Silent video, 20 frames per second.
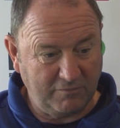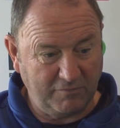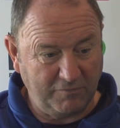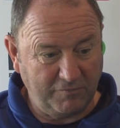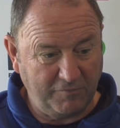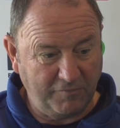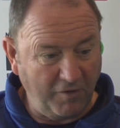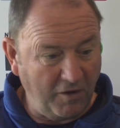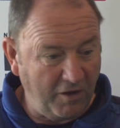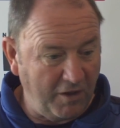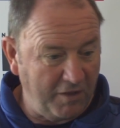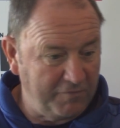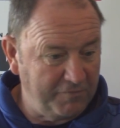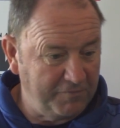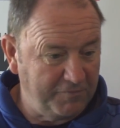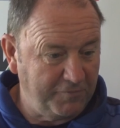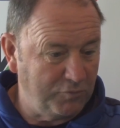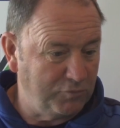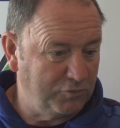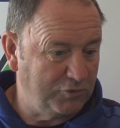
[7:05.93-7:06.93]
five
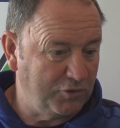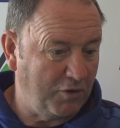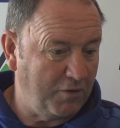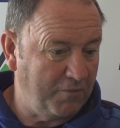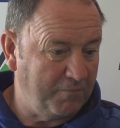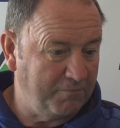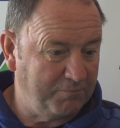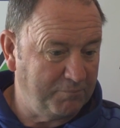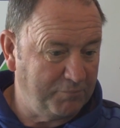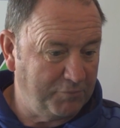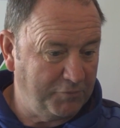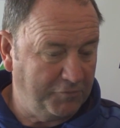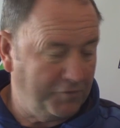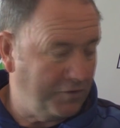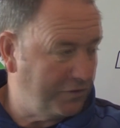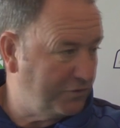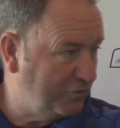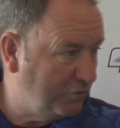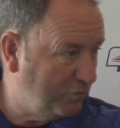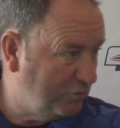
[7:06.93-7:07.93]
full-time
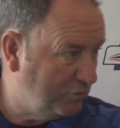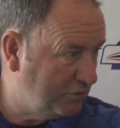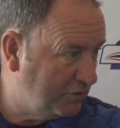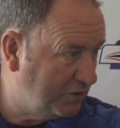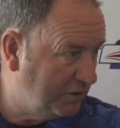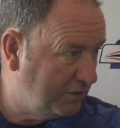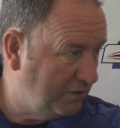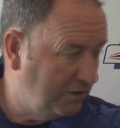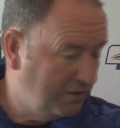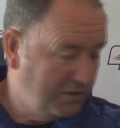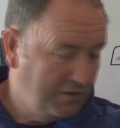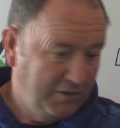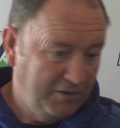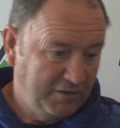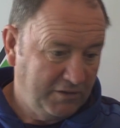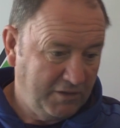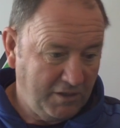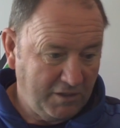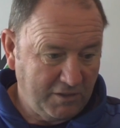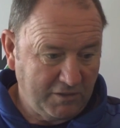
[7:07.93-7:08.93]
professionals and
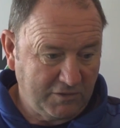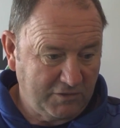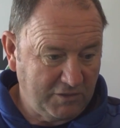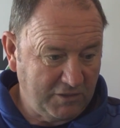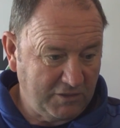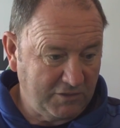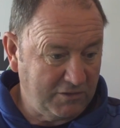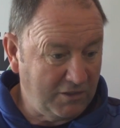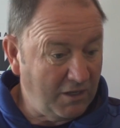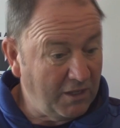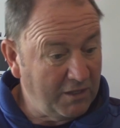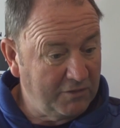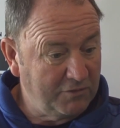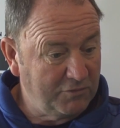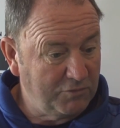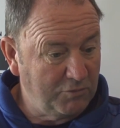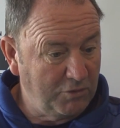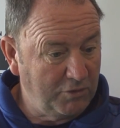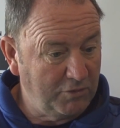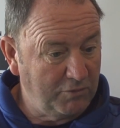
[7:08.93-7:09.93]
the other six
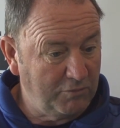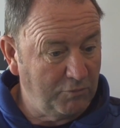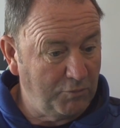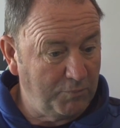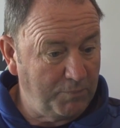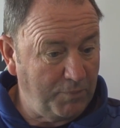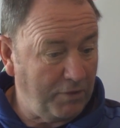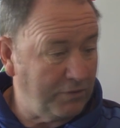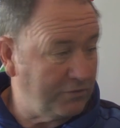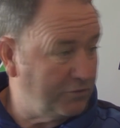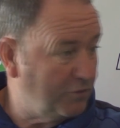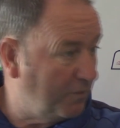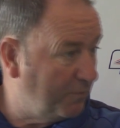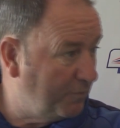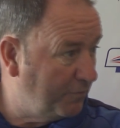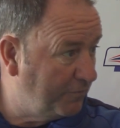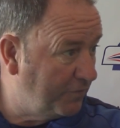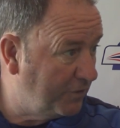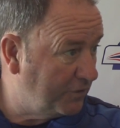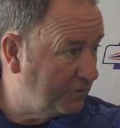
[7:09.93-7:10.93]
lads were part-time
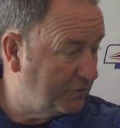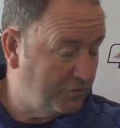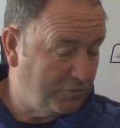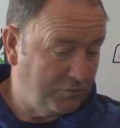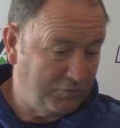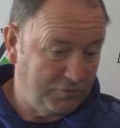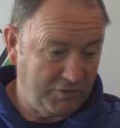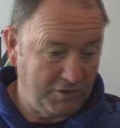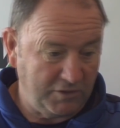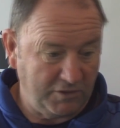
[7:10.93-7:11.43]
professionals.